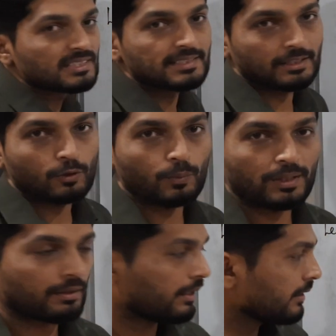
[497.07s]
0,
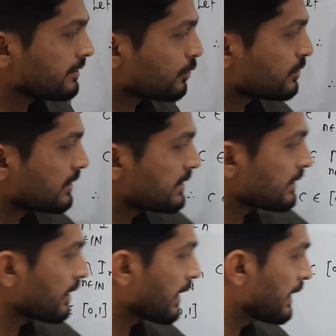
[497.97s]
1, right? So C is
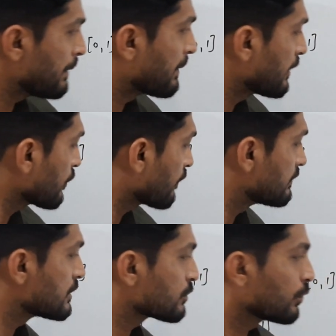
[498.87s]
an element
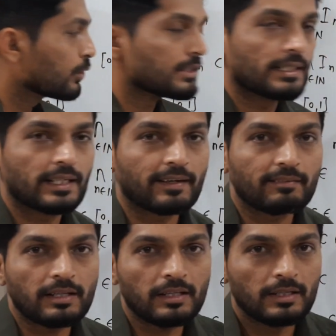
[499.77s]
of this closed
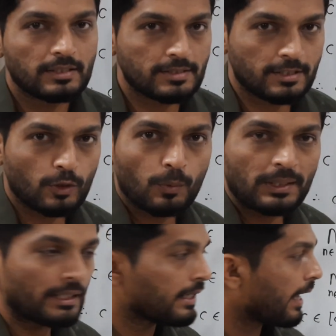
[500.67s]
interval 0,
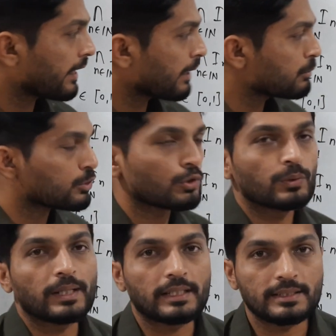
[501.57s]
1 in diagram also
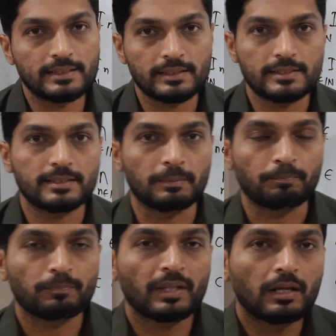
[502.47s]
you can easily see.
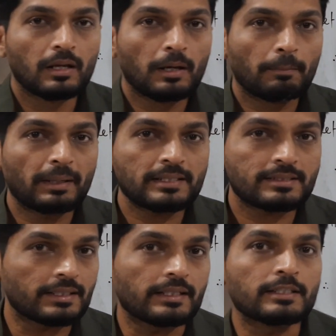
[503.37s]
But
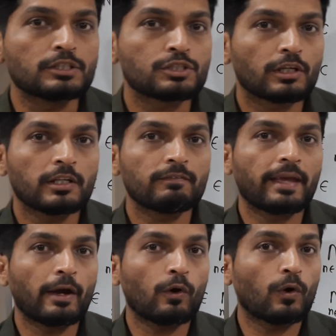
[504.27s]
see, initially
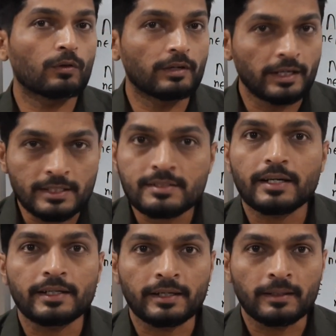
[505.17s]
we have already
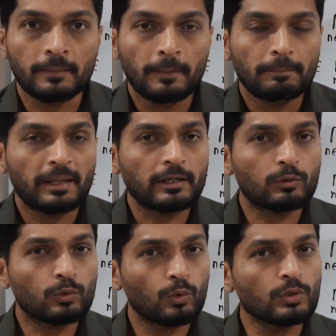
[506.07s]
stated
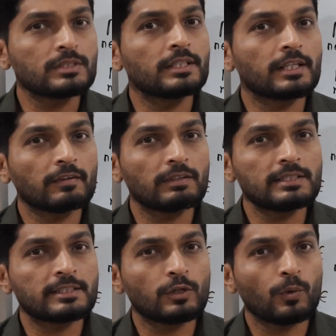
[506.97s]
that closed
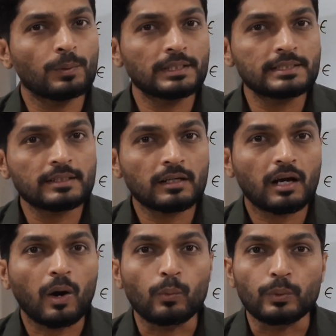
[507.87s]
interval 0, 1 is a
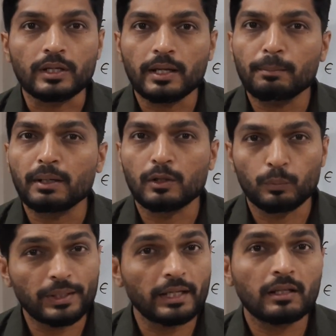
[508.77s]
countable.
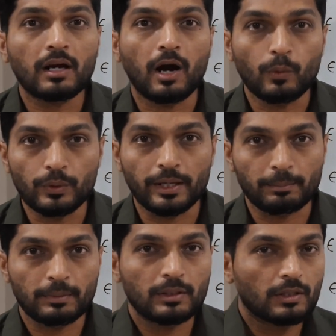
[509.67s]
We can count them.